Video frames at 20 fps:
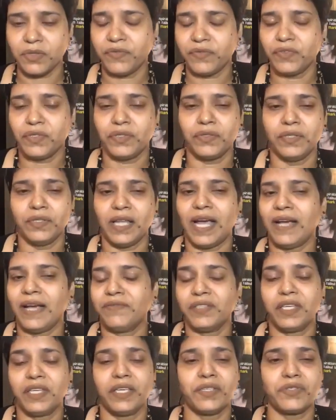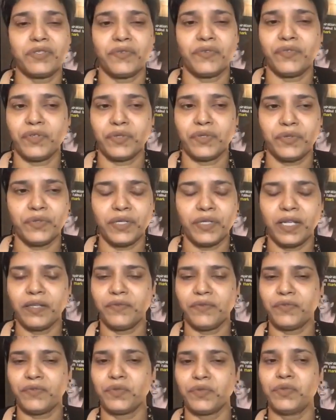So if you have a case of your
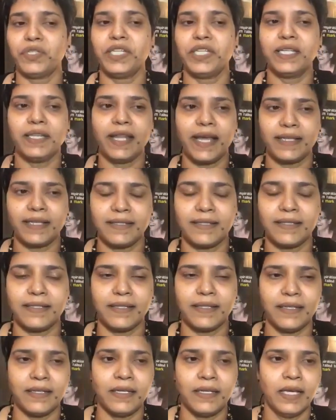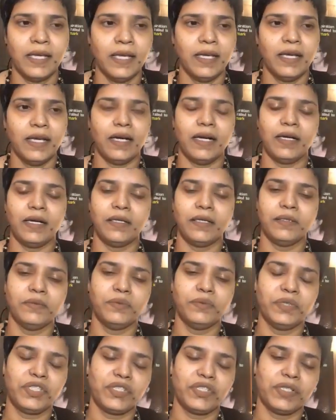own, and if you need an accessory,
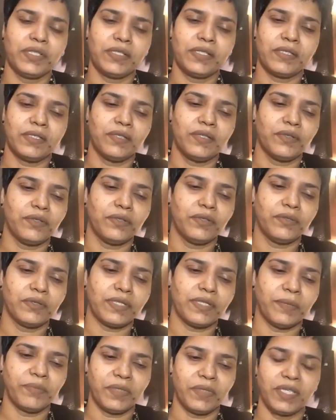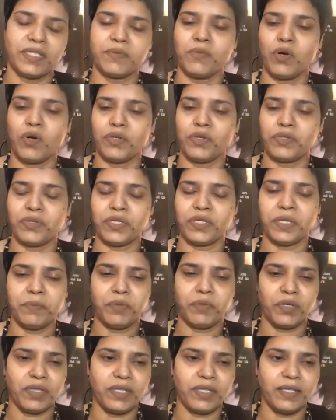which is something small to
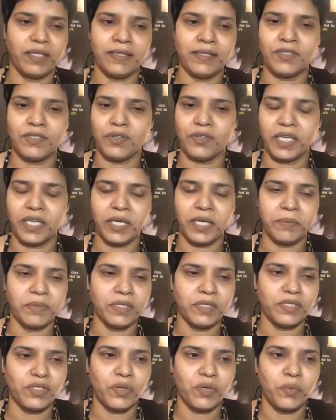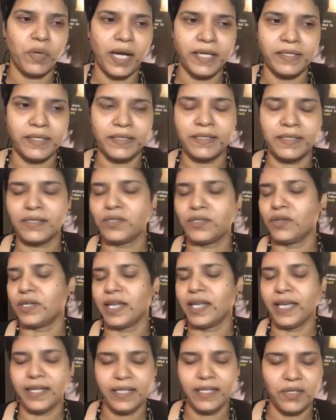keep your things, your cables, your wires,
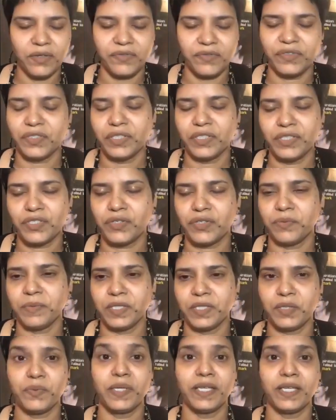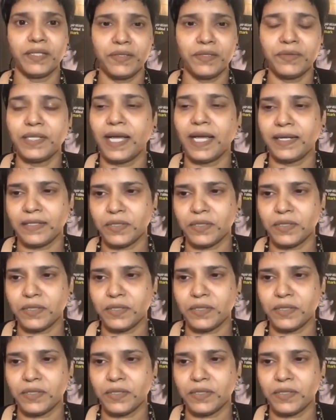any of your instruments, we can do that